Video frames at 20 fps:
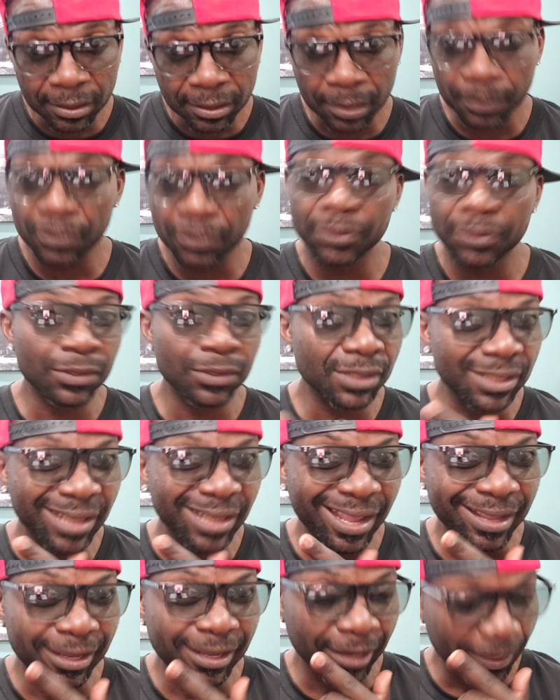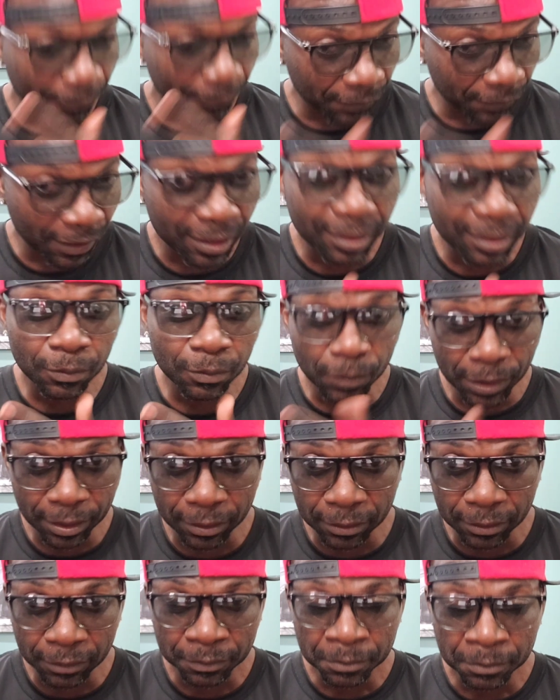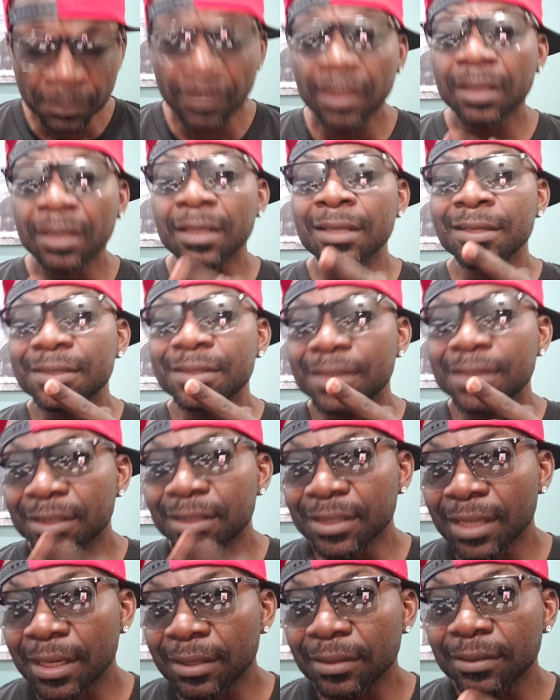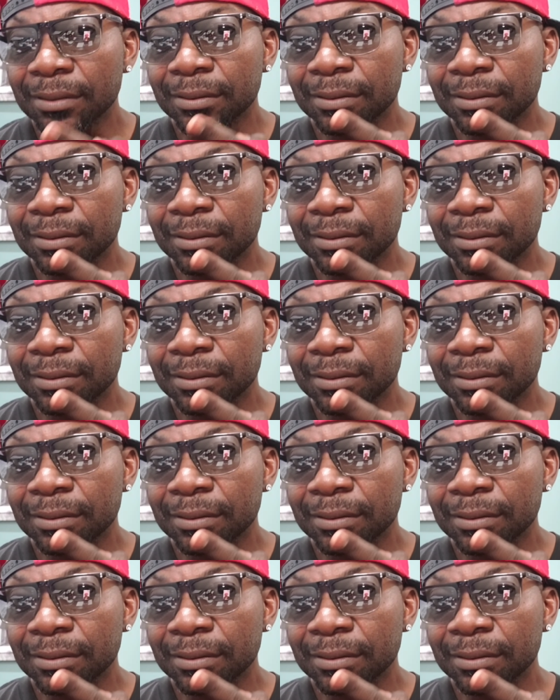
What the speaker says: up just like I think it will, it's a $10